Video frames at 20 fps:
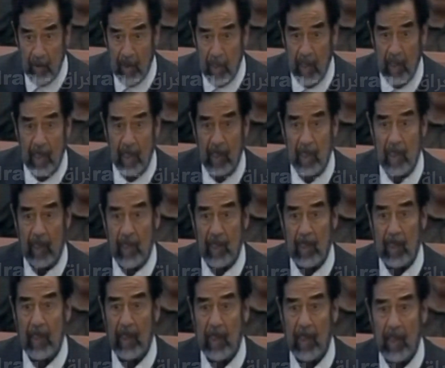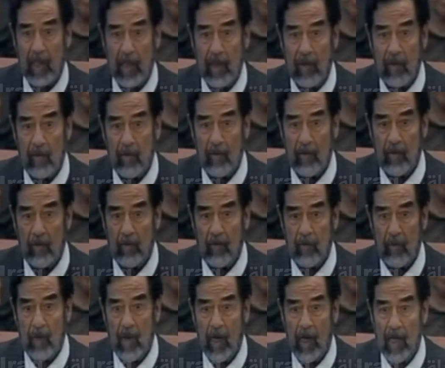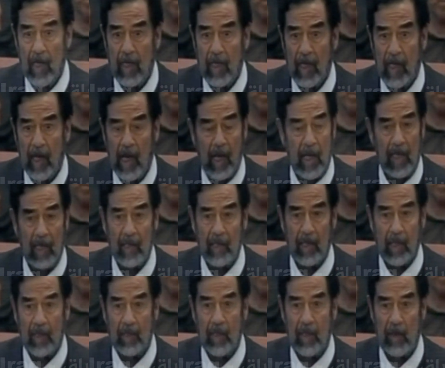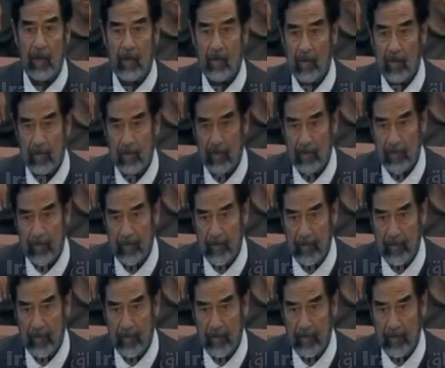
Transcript: applies the law. It's not their personal views of things.